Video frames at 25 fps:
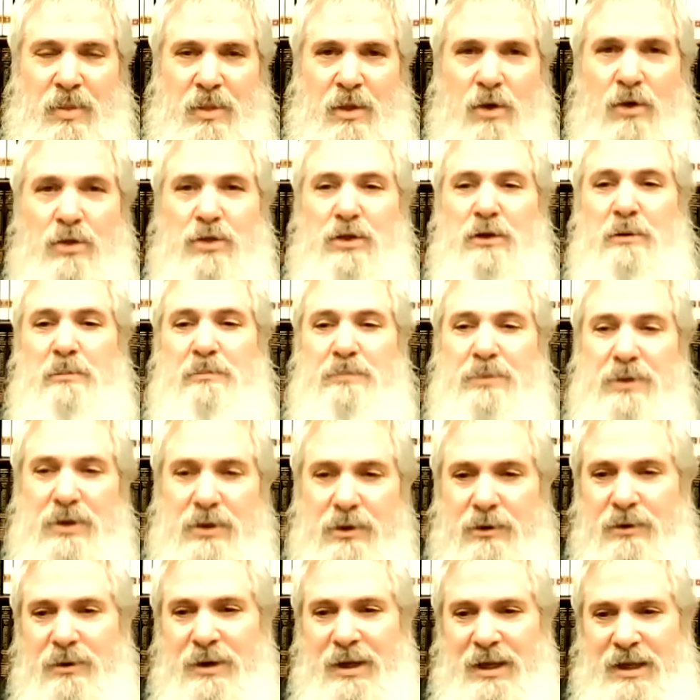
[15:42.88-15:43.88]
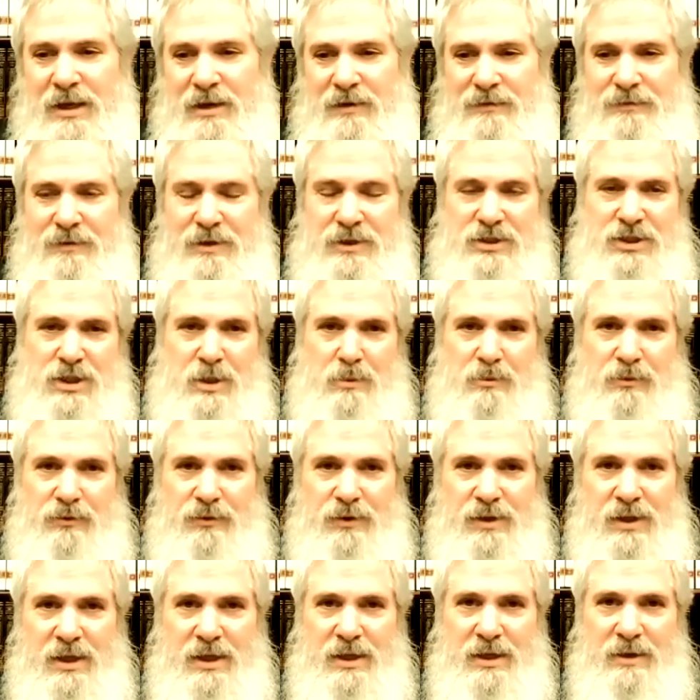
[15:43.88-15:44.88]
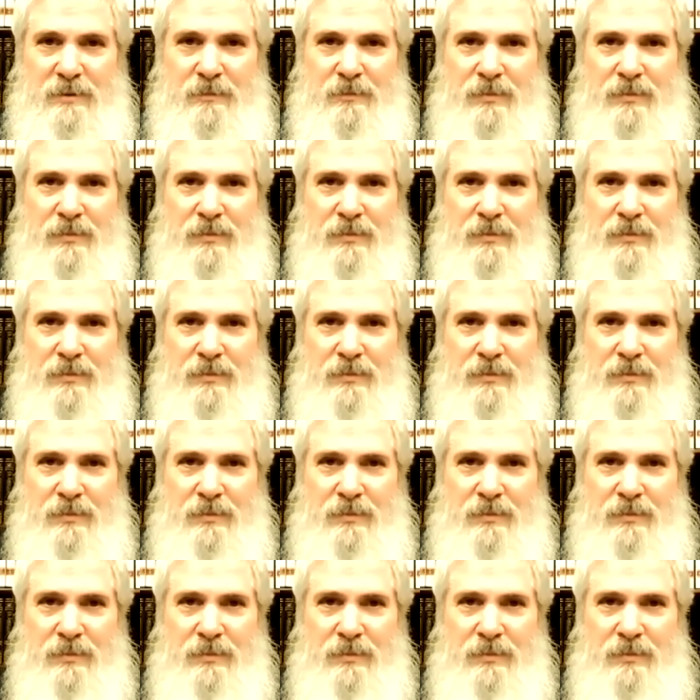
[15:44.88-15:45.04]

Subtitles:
The beauty of the symphony